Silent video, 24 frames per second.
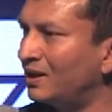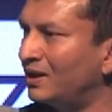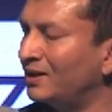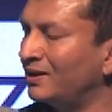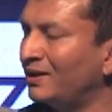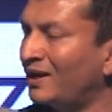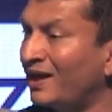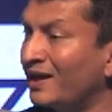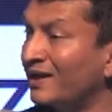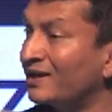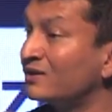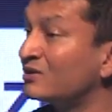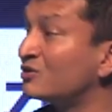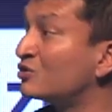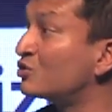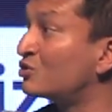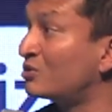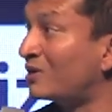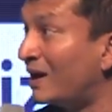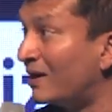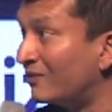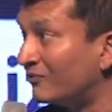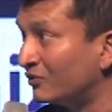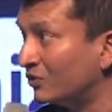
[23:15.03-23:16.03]
like
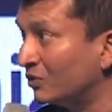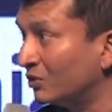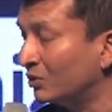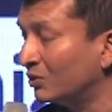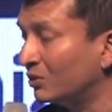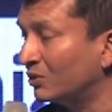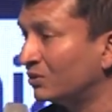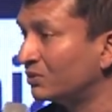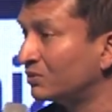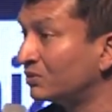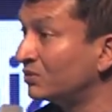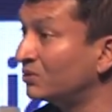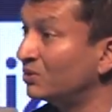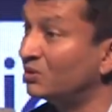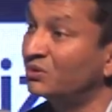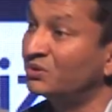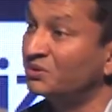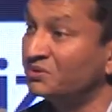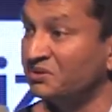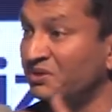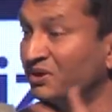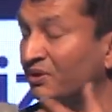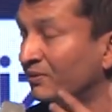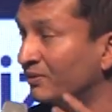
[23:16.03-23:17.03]
travel or,
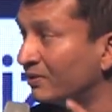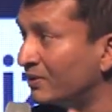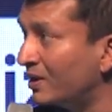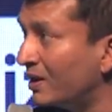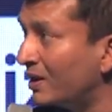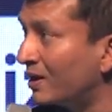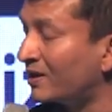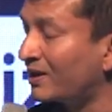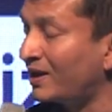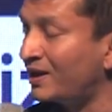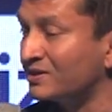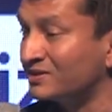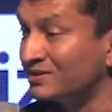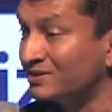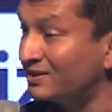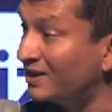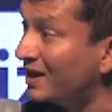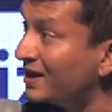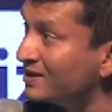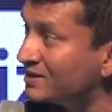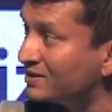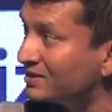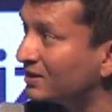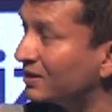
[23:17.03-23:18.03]
in our case,
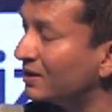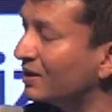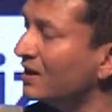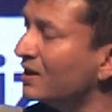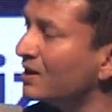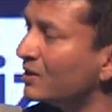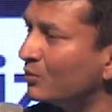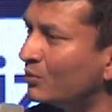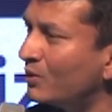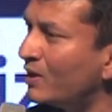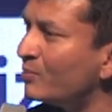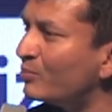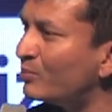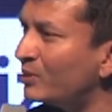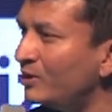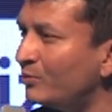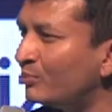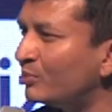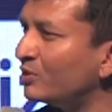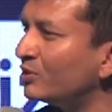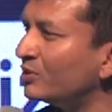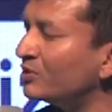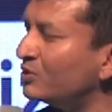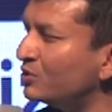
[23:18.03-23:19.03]
dating, where
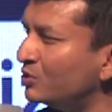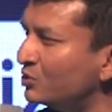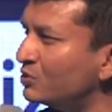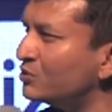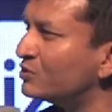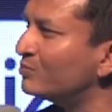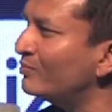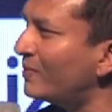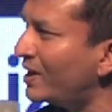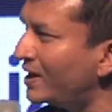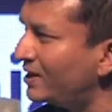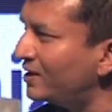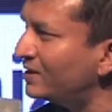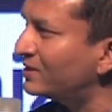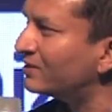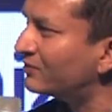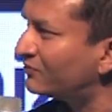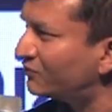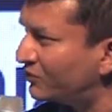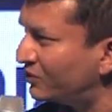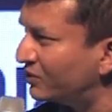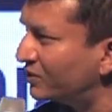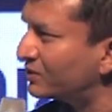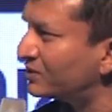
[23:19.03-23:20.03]
people use many
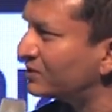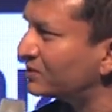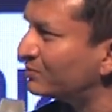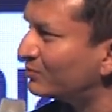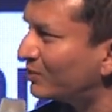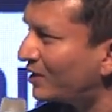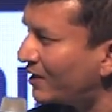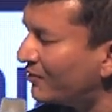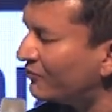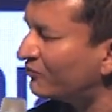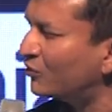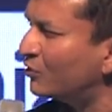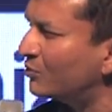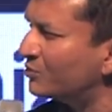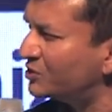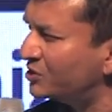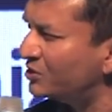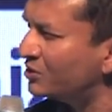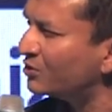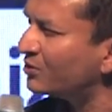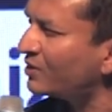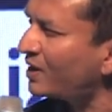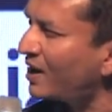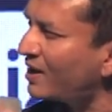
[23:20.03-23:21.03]
different platforms, you
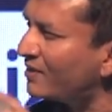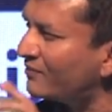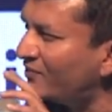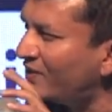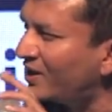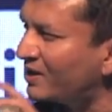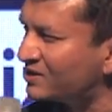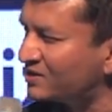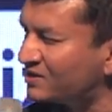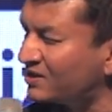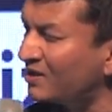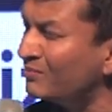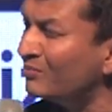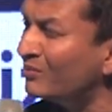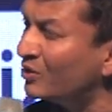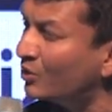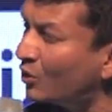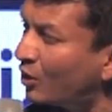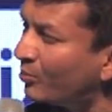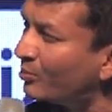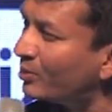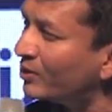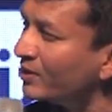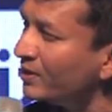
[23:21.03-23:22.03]
don't have that same
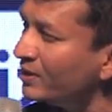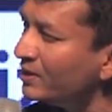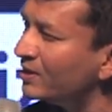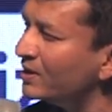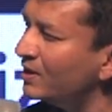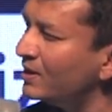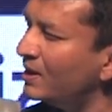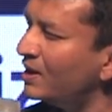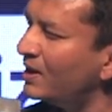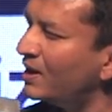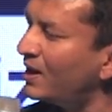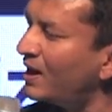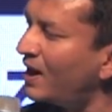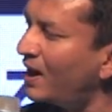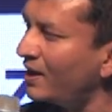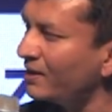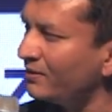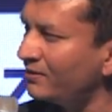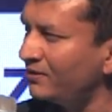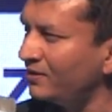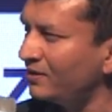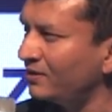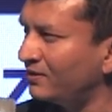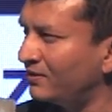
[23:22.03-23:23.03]
monopoly. I
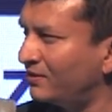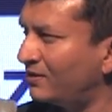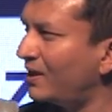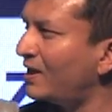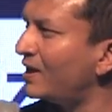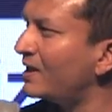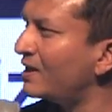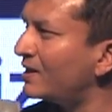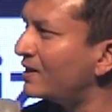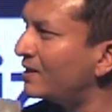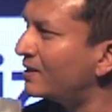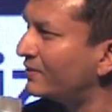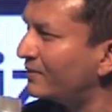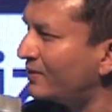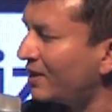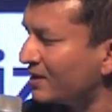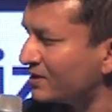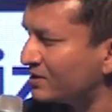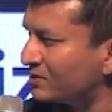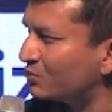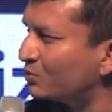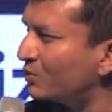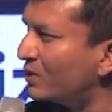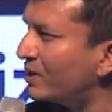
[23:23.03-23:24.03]
think
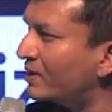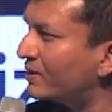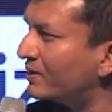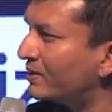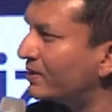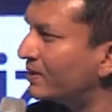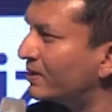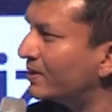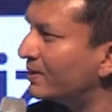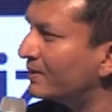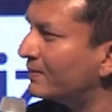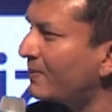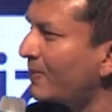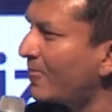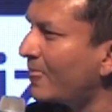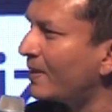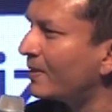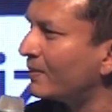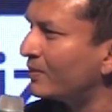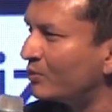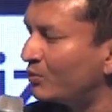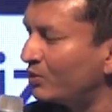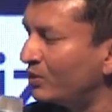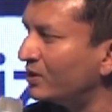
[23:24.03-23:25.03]
that's where the
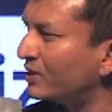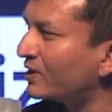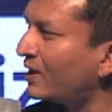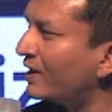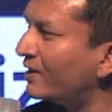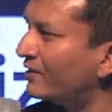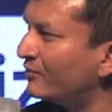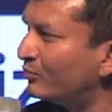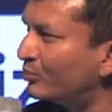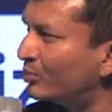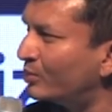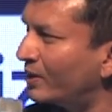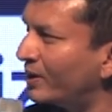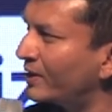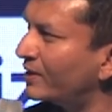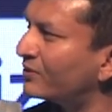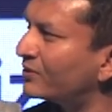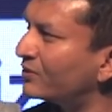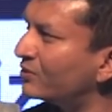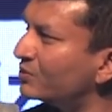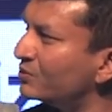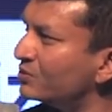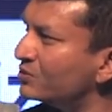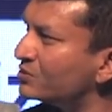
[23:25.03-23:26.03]
real kind of
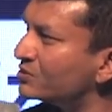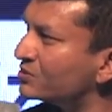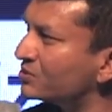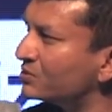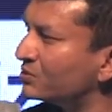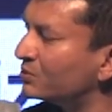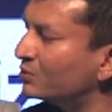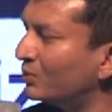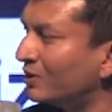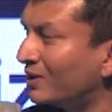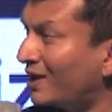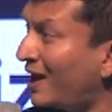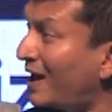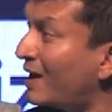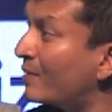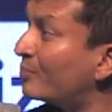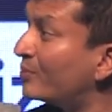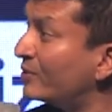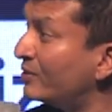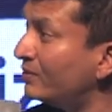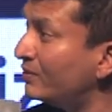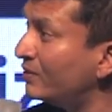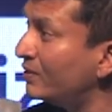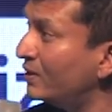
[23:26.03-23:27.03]
breakthroughs will
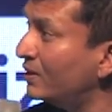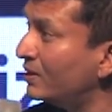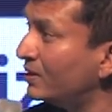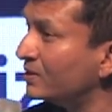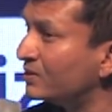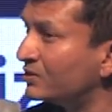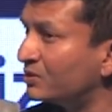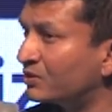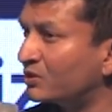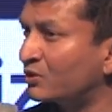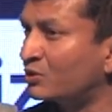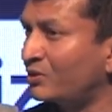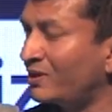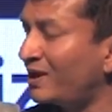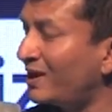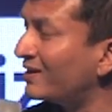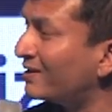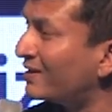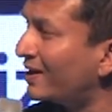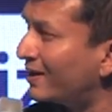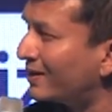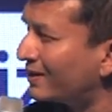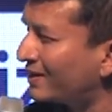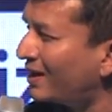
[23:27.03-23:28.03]
happen to create
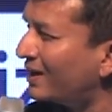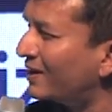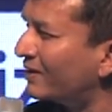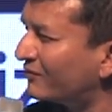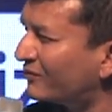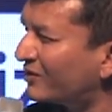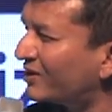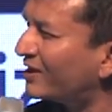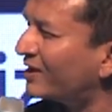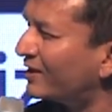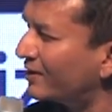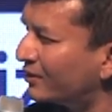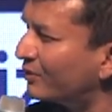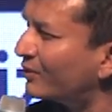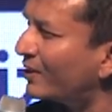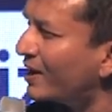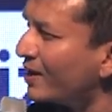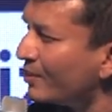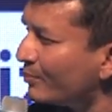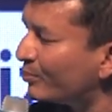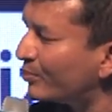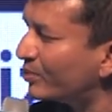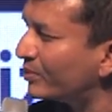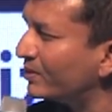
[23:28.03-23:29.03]
that kind of killer
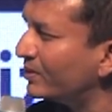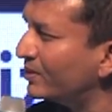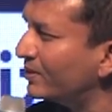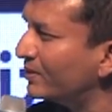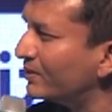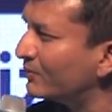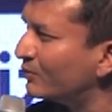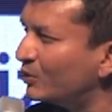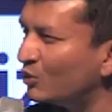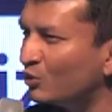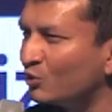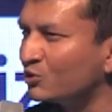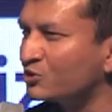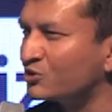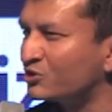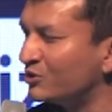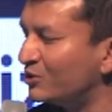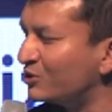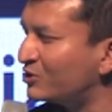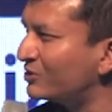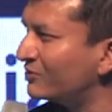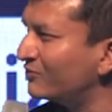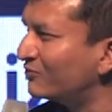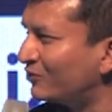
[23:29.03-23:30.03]
app. We're all
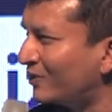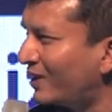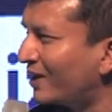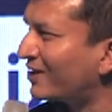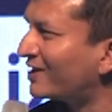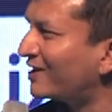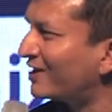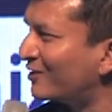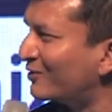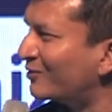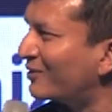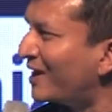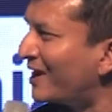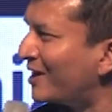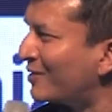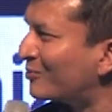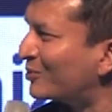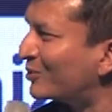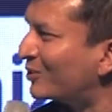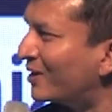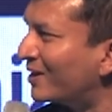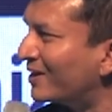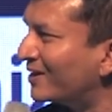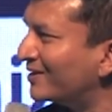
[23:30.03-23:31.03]
searching for that killer app,
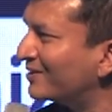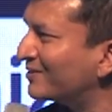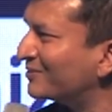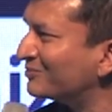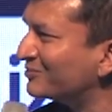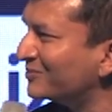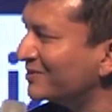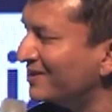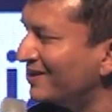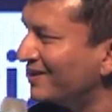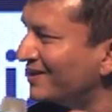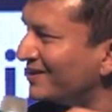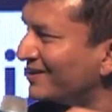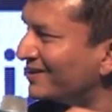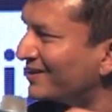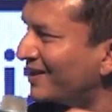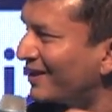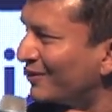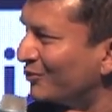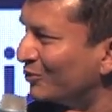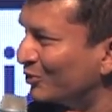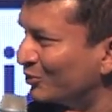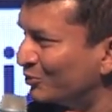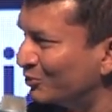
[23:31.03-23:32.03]
right?
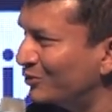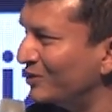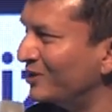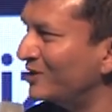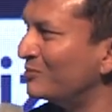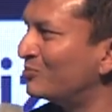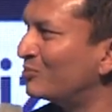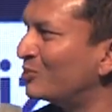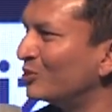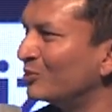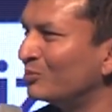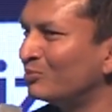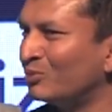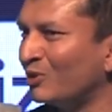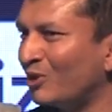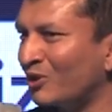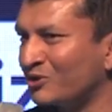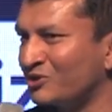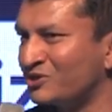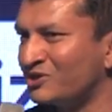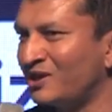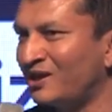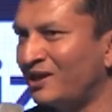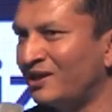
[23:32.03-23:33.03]
That will really put
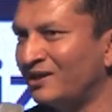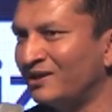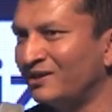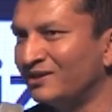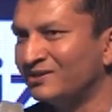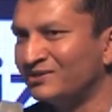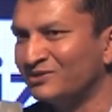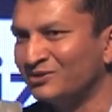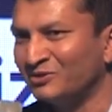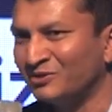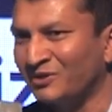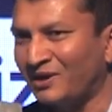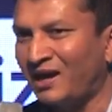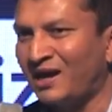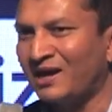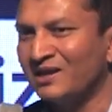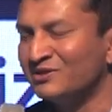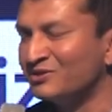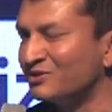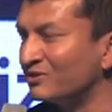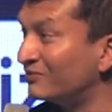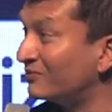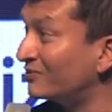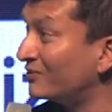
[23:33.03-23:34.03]
blockchain into the
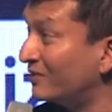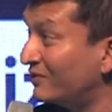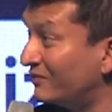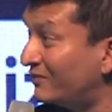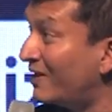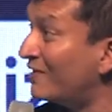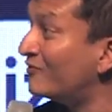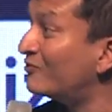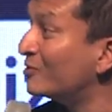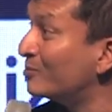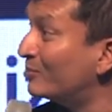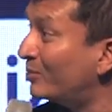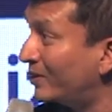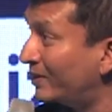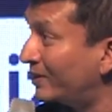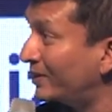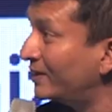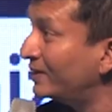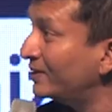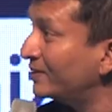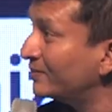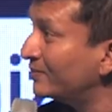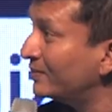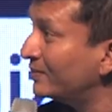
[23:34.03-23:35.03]
hands of everybody.